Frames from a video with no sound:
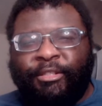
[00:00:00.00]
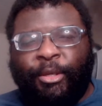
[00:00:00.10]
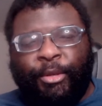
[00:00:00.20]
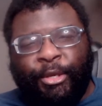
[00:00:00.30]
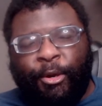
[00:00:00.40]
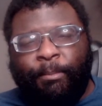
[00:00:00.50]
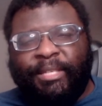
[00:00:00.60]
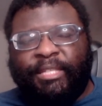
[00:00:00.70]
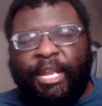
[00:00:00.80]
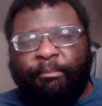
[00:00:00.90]
so you don't
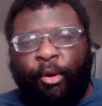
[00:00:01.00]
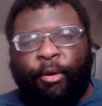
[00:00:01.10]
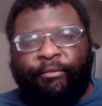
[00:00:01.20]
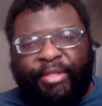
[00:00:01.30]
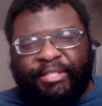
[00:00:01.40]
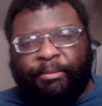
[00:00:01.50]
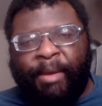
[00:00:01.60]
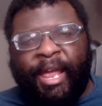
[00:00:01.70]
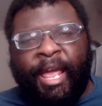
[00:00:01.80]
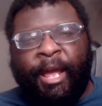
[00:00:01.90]
miss any more of this
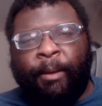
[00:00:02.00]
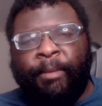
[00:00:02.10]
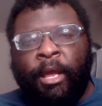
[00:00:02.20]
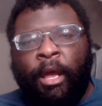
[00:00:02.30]
mayhem.